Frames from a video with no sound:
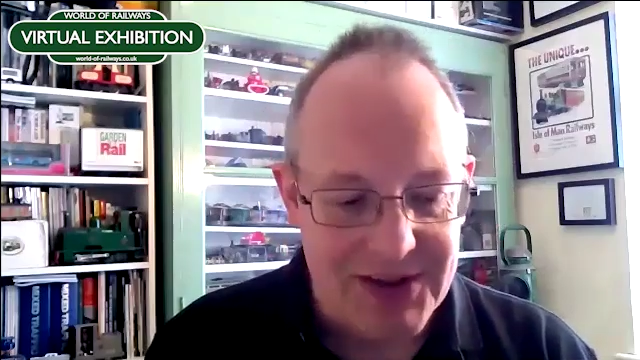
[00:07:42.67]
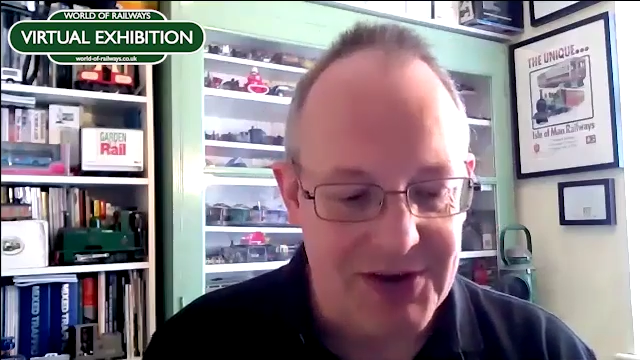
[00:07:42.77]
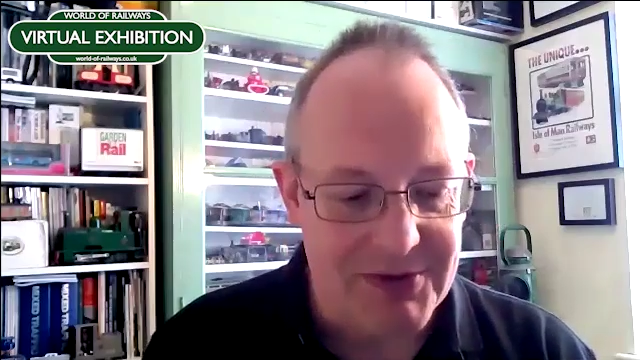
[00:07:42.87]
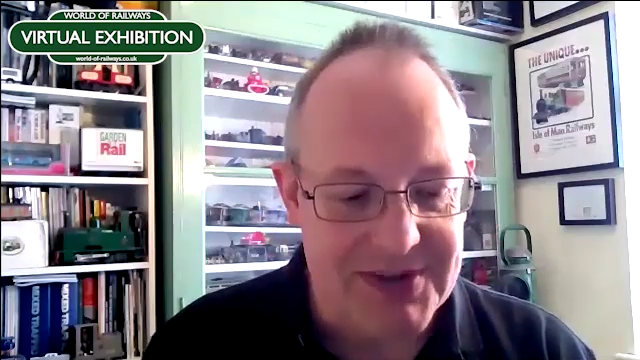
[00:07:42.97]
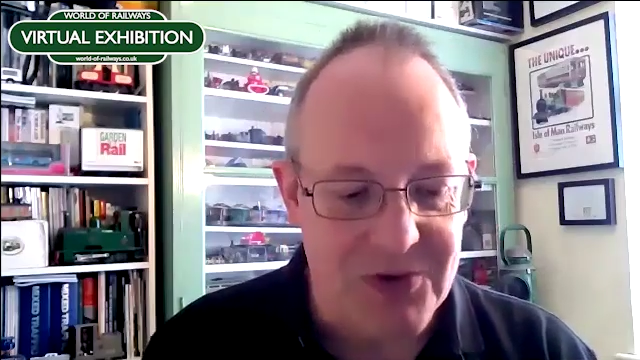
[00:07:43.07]

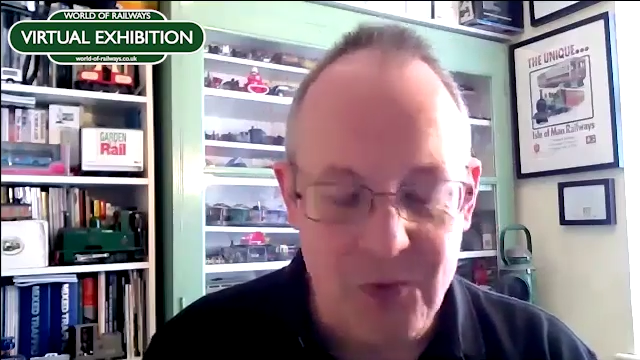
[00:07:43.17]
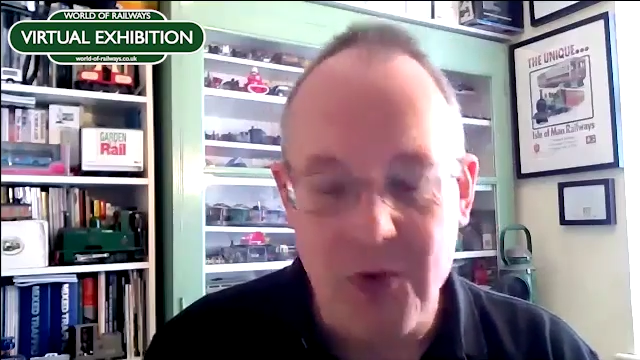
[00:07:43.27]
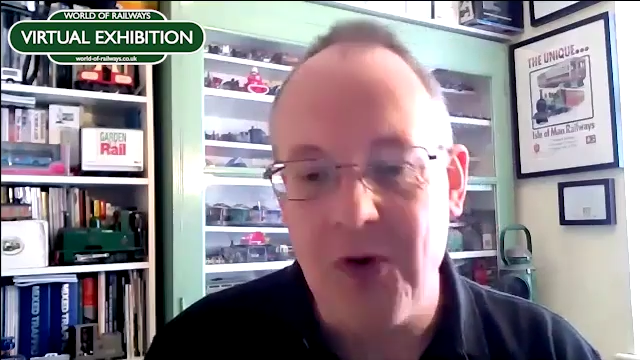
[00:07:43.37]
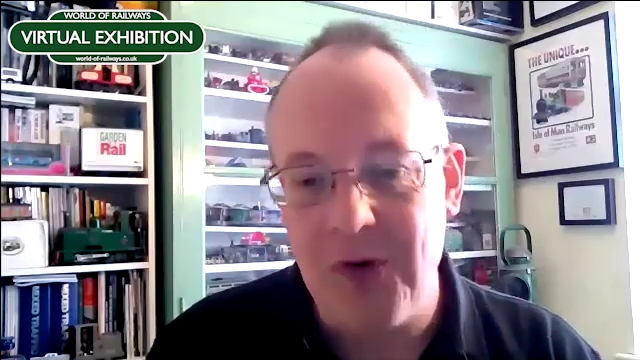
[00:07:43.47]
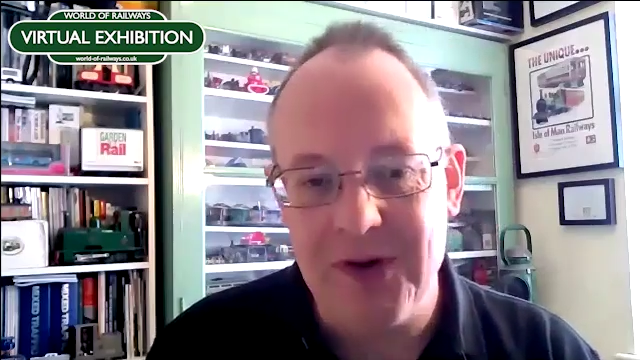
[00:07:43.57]
There is a
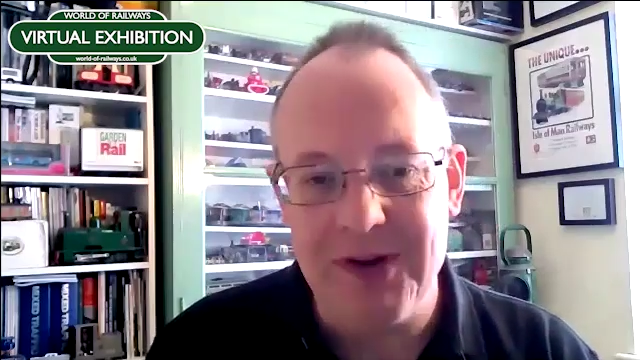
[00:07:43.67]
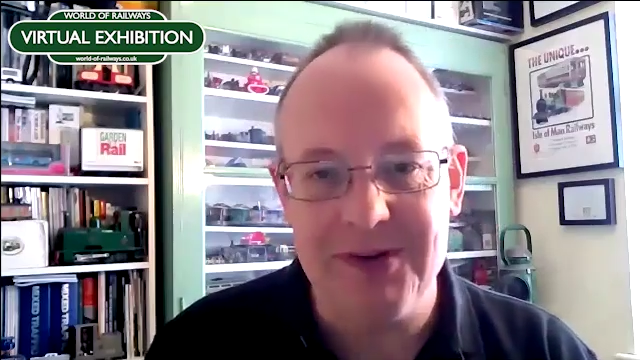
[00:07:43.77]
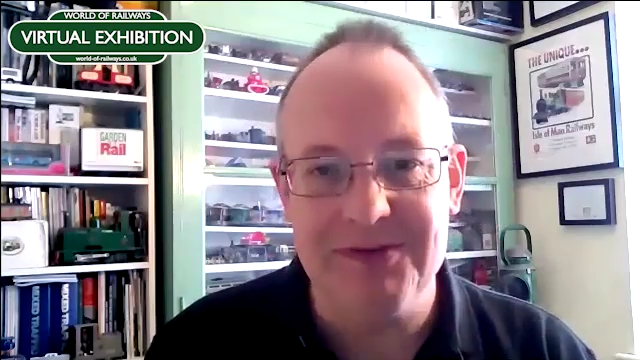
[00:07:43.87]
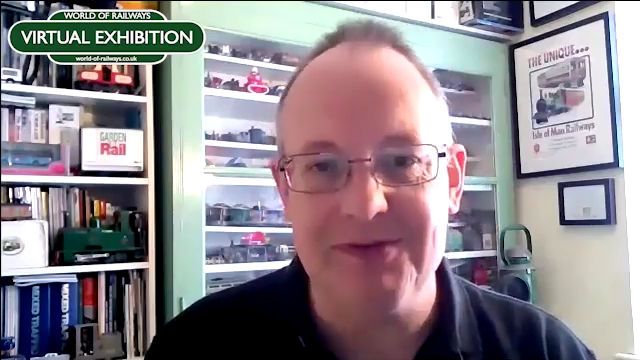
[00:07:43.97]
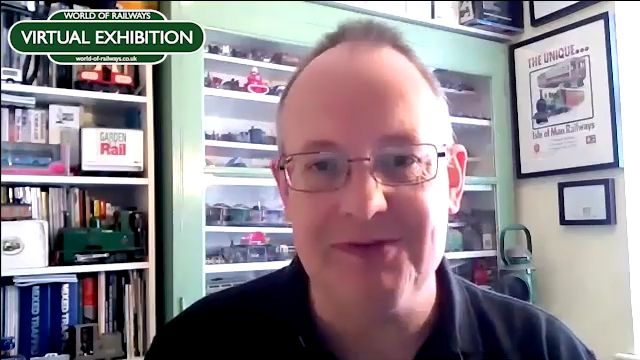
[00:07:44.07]
wall
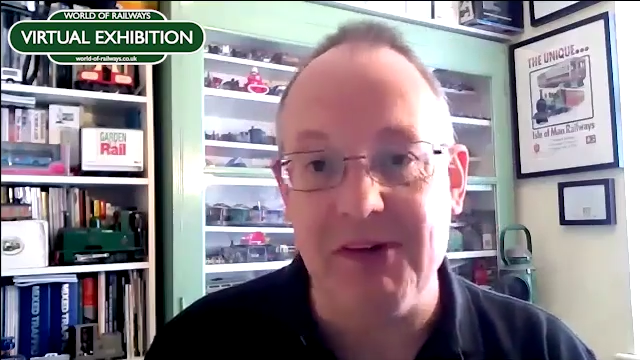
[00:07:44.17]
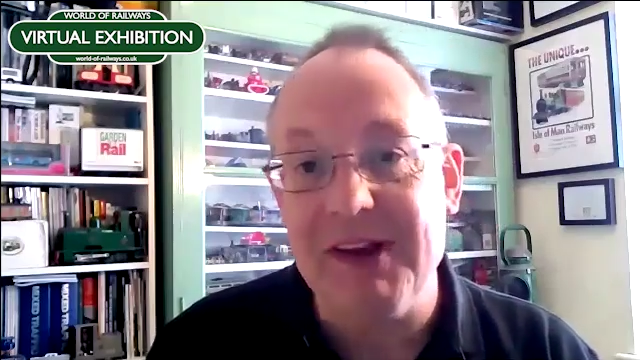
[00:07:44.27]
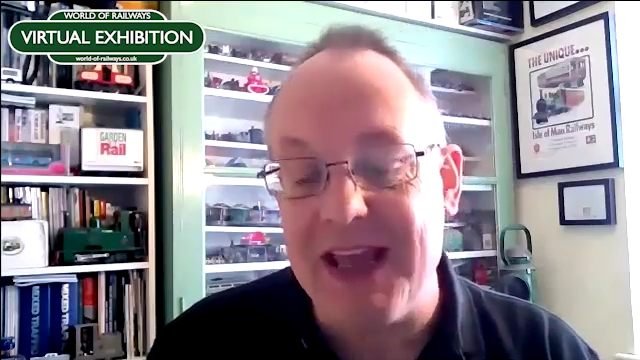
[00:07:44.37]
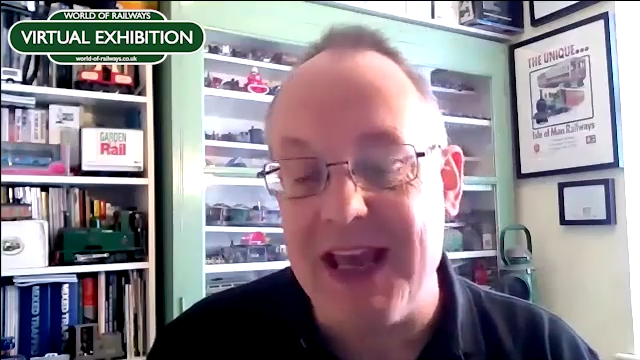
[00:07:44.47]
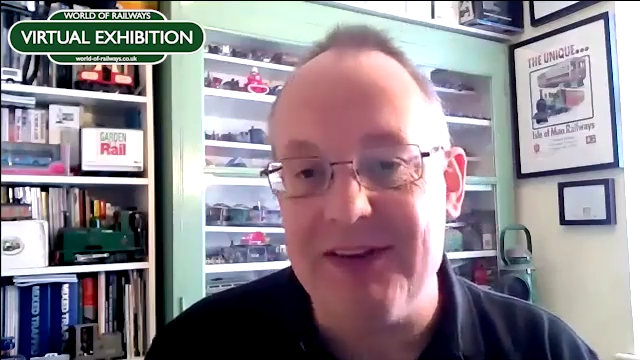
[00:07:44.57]
of
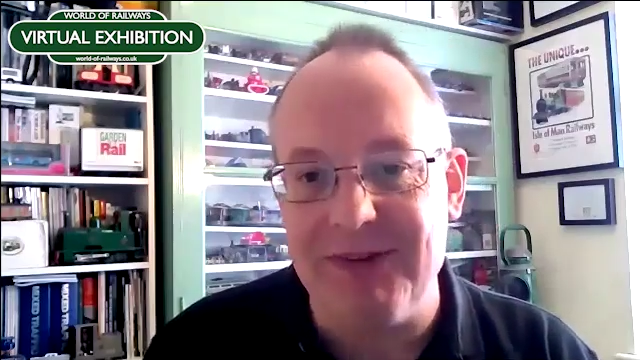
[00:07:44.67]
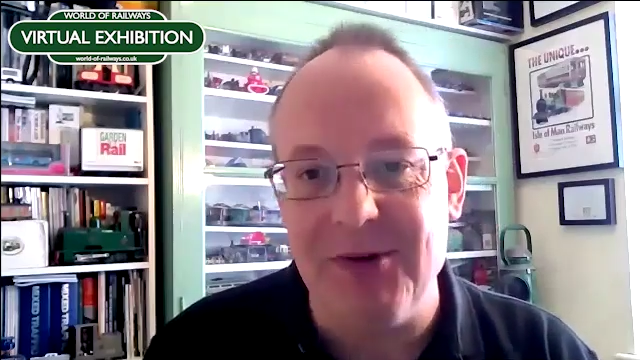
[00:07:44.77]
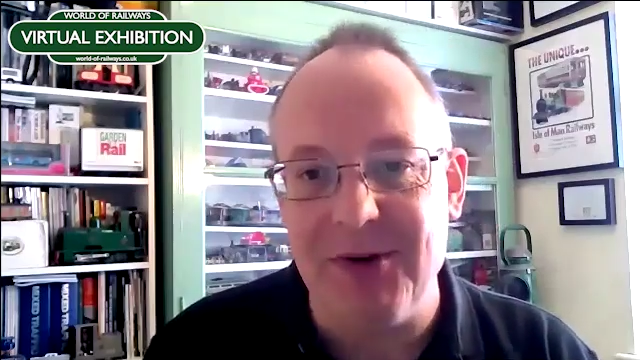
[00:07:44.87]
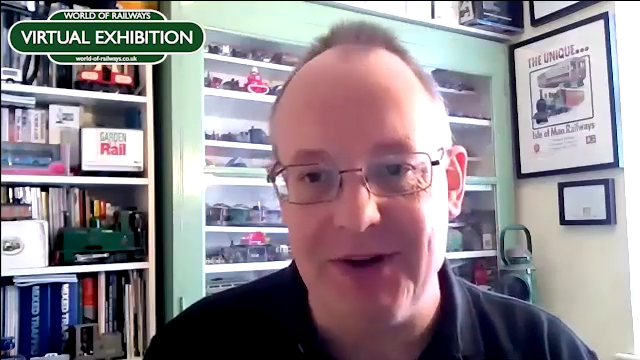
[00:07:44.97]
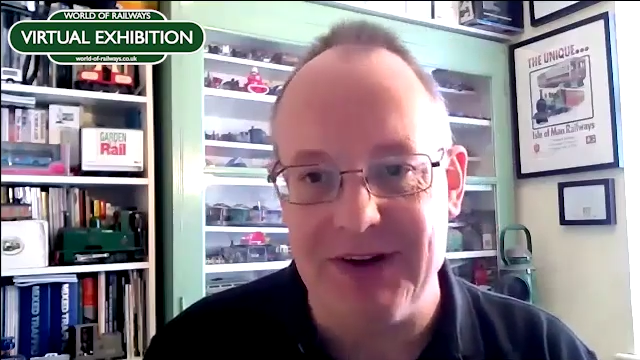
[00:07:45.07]
very carefully
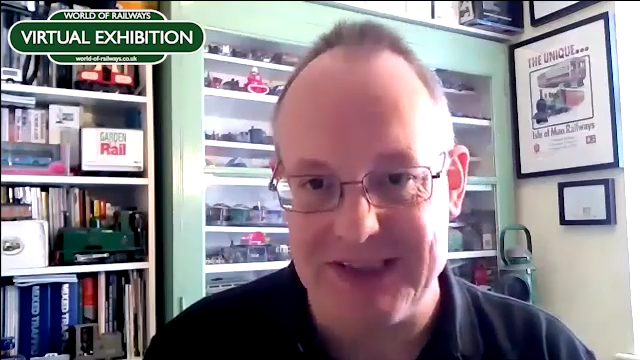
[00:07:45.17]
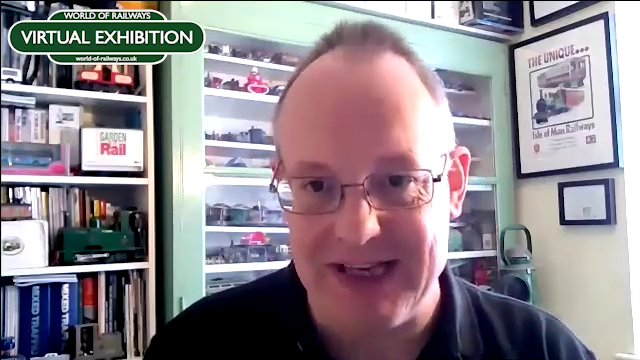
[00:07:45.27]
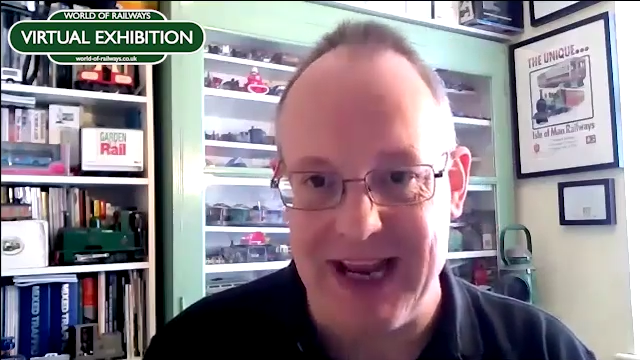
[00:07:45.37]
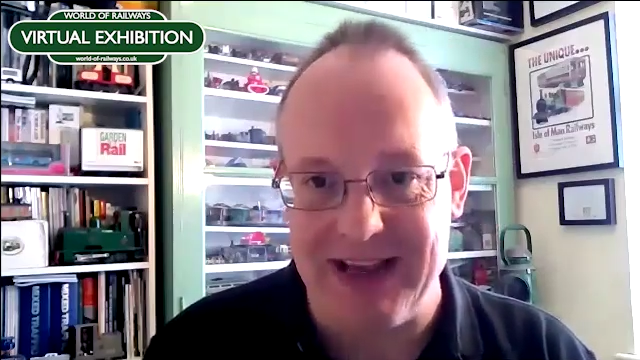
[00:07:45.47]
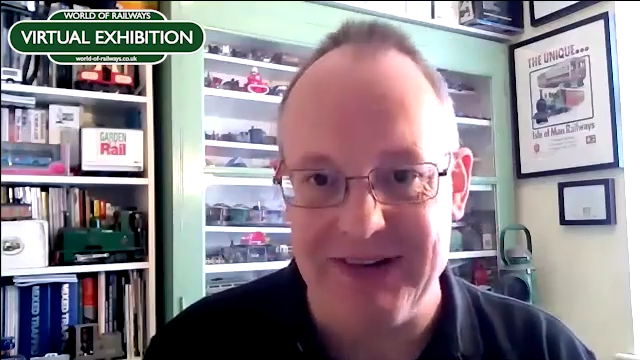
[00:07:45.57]
organized
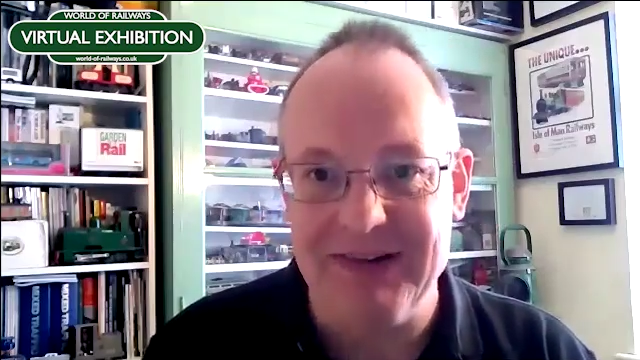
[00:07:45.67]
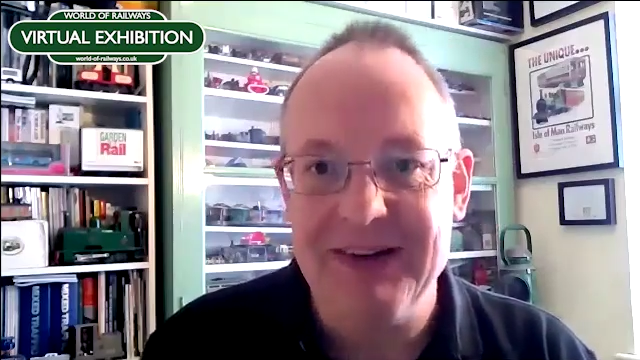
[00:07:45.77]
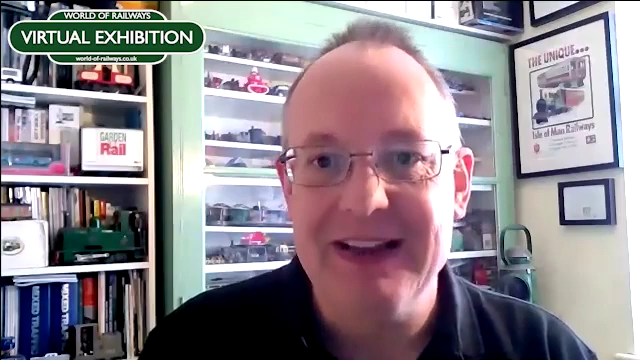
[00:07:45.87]
Lego,